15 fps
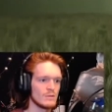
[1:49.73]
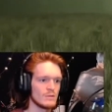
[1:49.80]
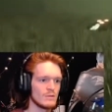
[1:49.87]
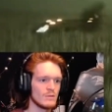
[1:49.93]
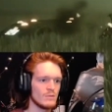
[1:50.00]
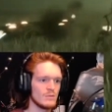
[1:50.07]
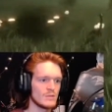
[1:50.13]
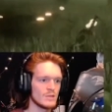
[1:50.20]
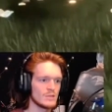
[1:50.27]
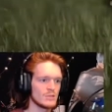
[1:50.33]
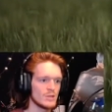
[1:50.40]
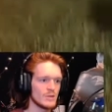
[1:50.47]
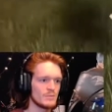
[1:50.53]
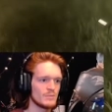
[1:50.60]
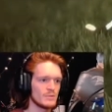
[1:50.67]
Oh, they
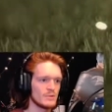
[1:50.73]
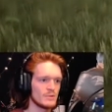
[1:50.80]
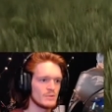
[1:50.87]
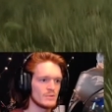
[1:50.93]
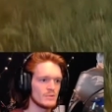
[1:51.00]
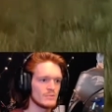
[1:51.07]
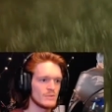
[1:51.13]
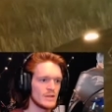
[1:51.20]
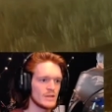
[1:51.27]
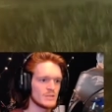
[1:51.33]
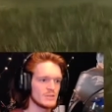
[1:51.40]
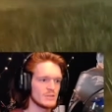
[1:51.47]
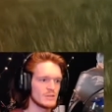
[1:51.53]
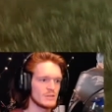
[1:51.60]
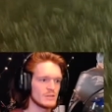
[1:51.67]
dropped little
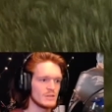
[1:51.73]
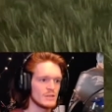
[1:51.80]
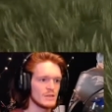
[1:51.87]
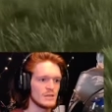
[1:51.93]
Ratchet and Clank